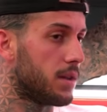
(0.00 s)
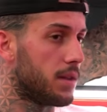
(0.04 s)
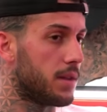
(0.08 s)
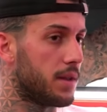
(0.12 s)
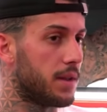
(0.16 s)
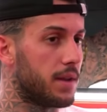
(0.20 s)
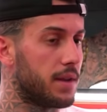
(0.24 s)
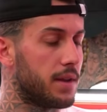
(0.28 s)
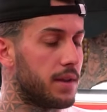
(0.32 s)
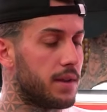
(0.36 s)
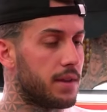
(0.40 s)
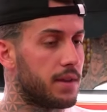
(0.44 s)

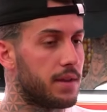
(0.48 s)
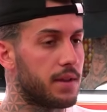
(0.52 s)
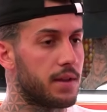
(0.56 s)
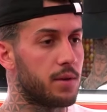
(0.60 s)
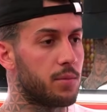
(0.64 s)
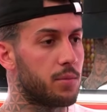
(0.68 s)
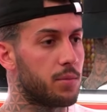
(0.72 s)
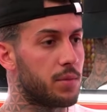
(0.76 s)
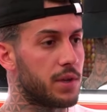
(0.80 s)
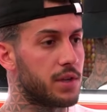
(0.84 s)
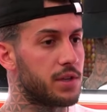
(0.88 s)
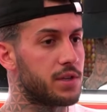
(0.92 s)
They
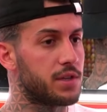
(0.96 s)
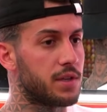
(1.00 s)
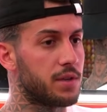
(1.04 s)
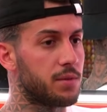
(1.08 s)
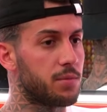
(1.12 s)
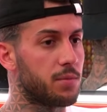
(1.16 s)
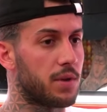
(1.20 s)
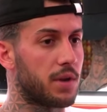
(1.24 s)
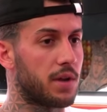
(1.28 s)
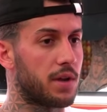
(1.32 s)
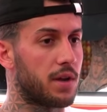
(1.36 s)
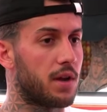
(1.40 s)
didn't pitch it,
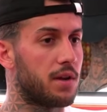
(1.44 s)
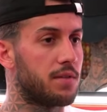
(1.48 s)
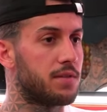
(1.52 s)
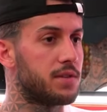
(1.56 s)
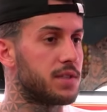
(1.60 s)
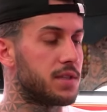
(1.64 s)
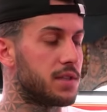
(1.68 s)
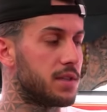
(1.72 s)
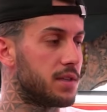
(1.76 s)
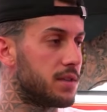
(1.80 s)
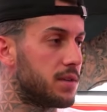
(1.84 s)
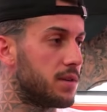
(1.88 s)
but like
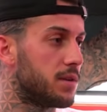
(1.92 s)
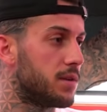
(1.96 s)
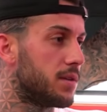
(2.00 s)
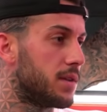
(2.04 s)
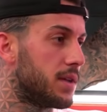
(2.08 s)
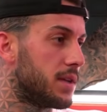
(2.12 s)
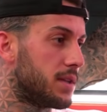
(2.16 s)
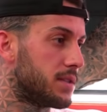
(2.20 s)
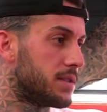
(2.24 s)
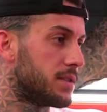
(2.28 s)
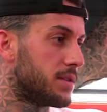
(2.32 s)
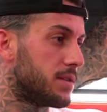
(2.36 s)
obviously, you know,
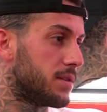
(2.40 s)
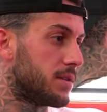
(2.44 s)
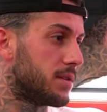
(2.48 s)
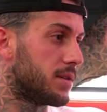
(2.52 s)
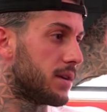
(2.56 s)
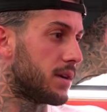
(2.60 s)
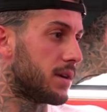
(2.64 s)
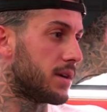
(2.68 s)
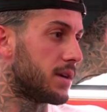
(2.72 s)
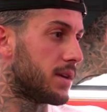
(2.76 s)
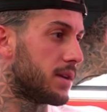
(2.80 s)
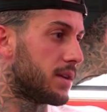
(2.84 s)
that's their
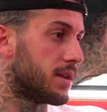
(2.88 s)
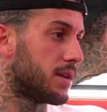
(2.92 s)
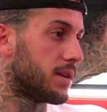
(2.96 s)
target.